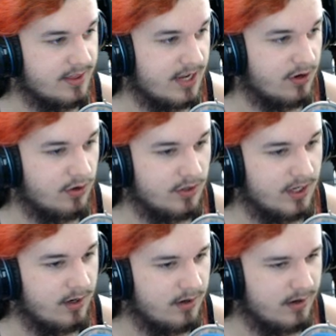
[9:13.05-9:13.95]
not that
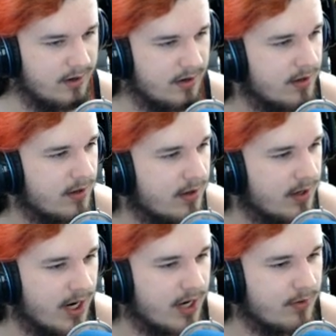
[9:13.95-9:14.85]
early on.
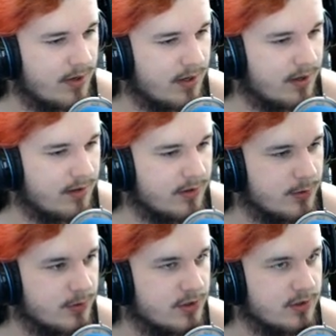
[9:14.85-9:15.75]
How do I
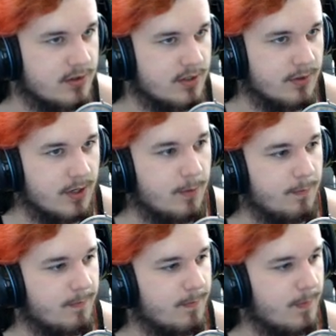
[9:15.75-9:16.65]
use... There we go.